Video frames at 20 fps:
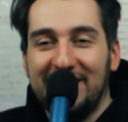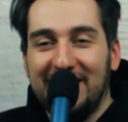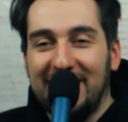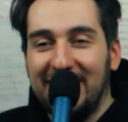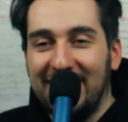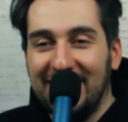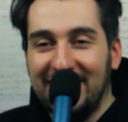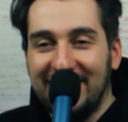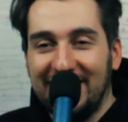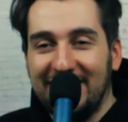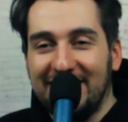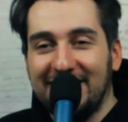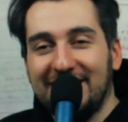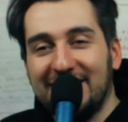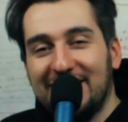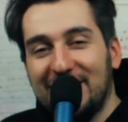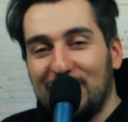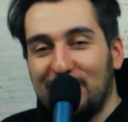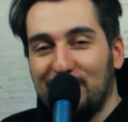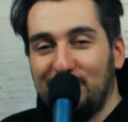uh,
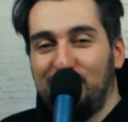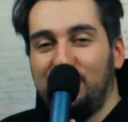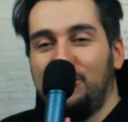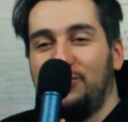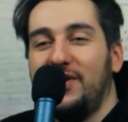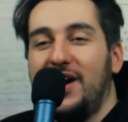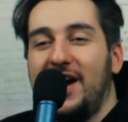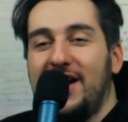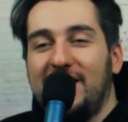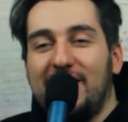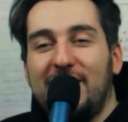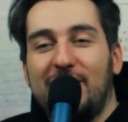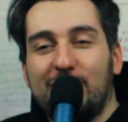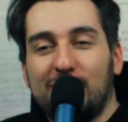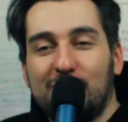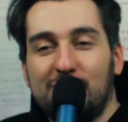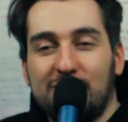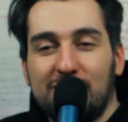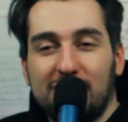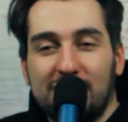to find
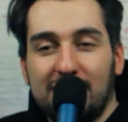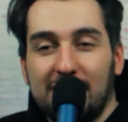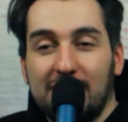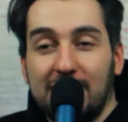out